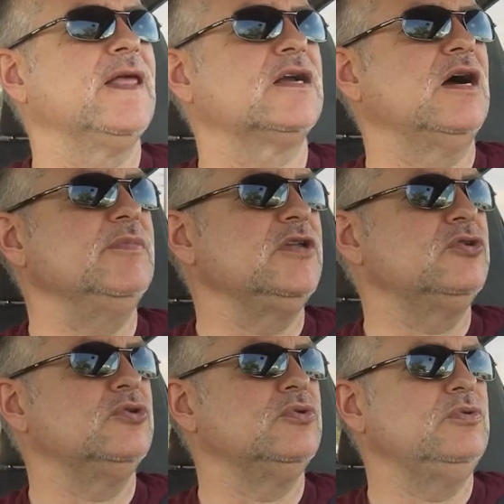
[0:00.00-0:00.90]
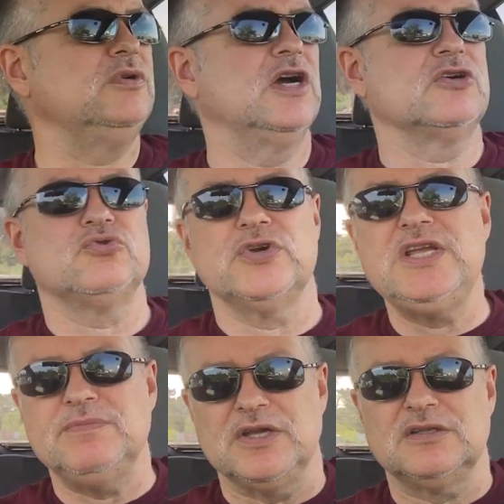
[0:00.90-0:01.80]
come into
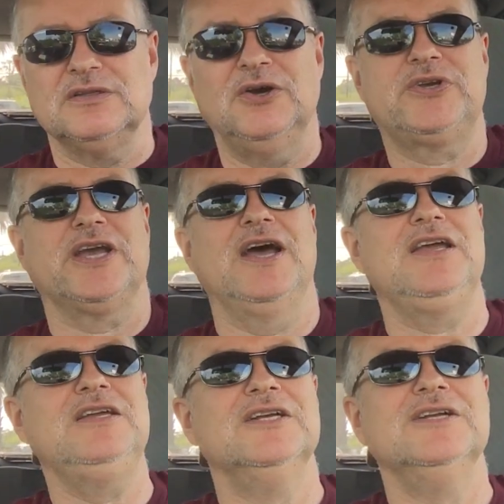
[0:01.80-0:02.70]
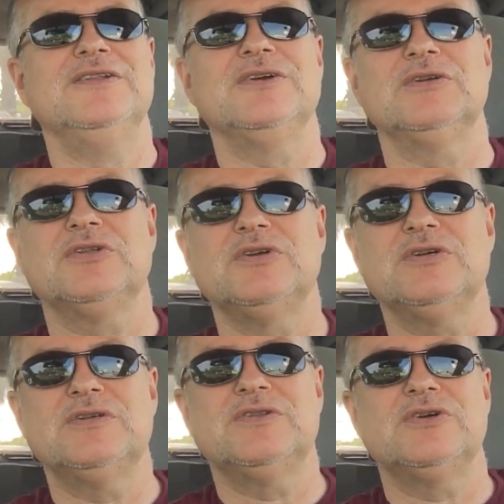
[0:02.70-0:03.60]
agreement, okay,
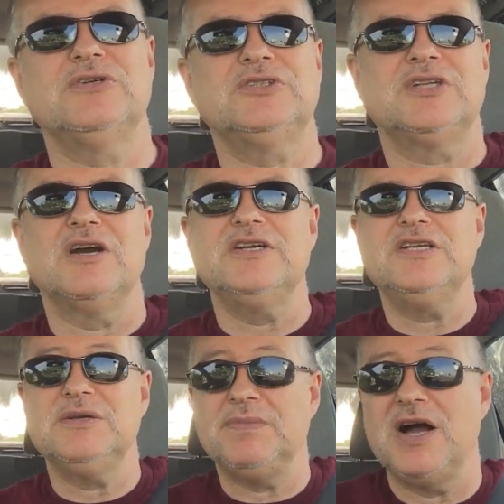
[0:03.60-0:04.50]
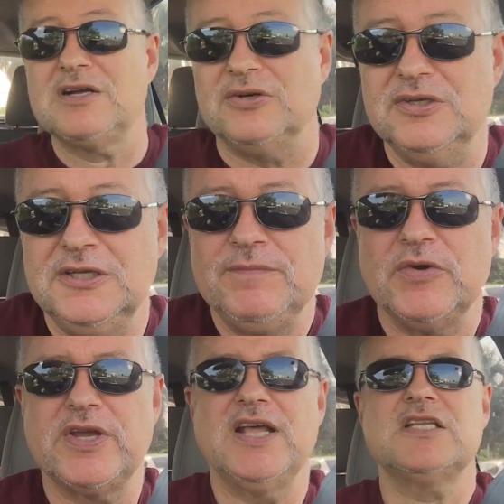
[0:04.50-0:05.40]
they're starting to buckle,
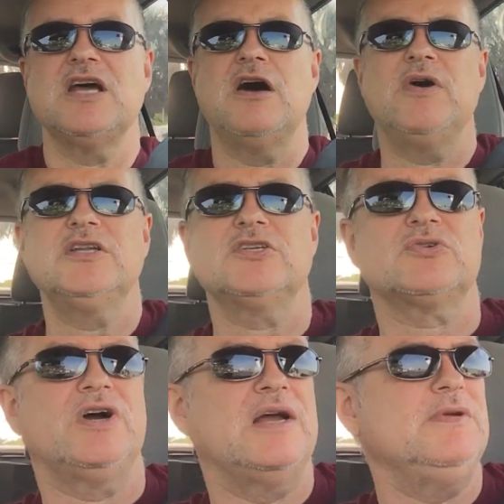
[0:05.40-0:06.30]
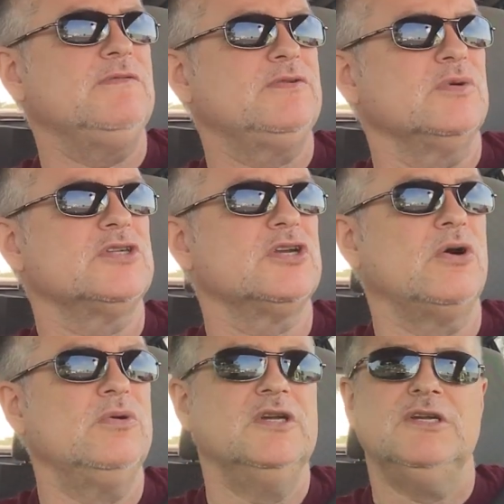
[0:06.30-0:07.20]
okay, that's how I describe influence.
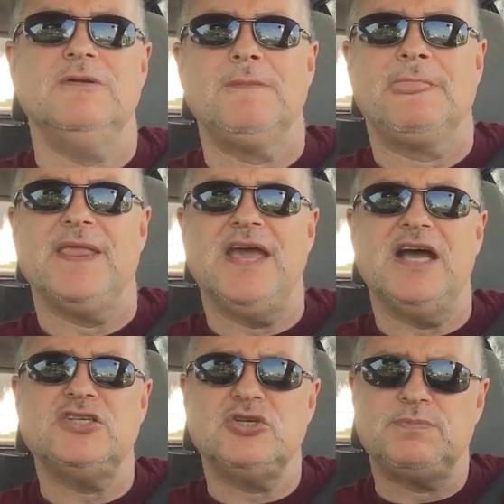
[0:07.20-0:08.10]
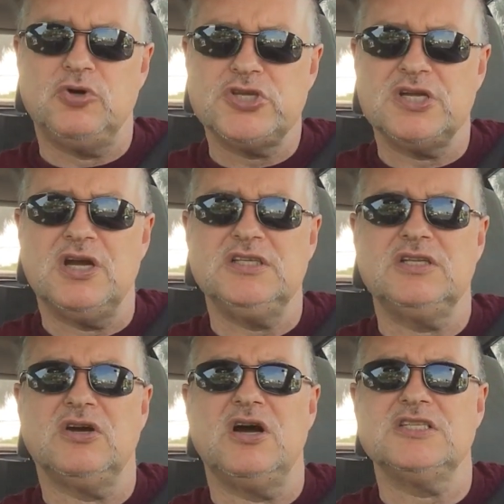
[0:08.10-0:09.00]
So as you're pushing on the
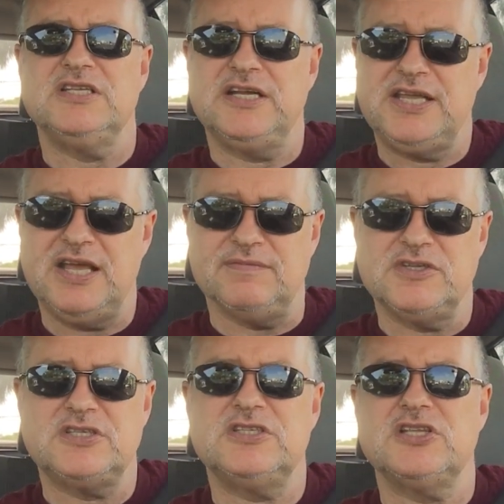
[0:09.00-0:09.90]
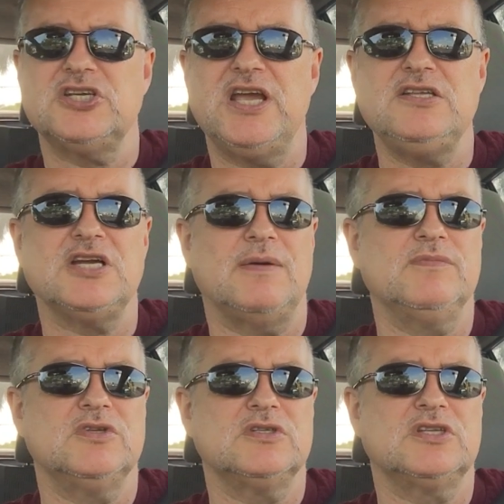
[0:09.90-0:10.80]
dogs, and again, this is the change up,
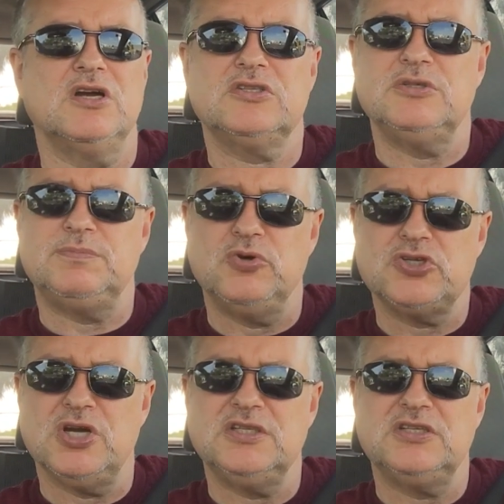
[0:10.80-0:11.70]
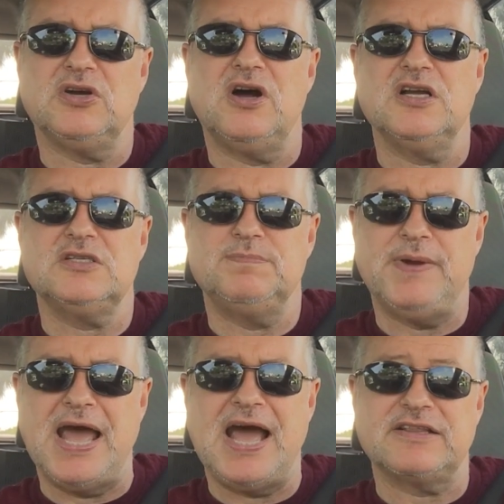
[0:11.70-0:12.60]
start to push on the dog's
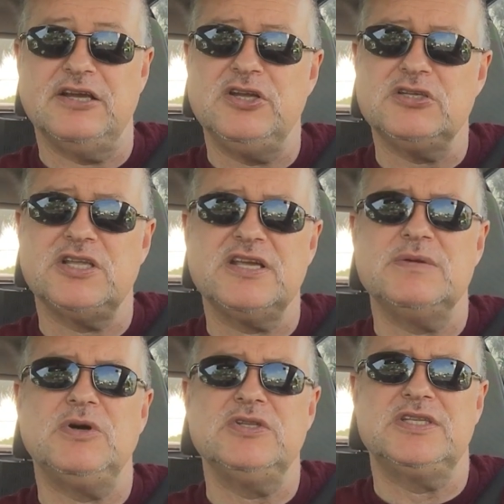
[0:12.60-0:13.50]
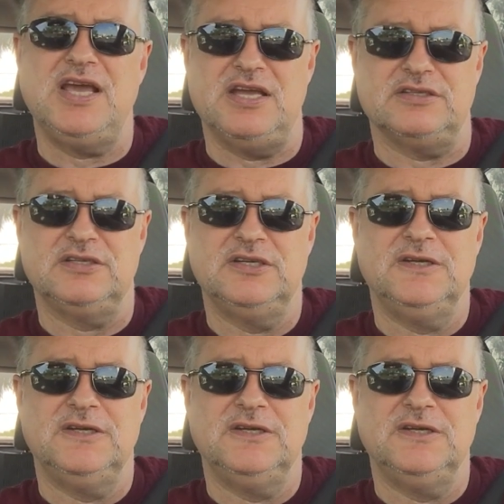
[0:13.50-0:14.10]
back. Now, here's the thing about intent.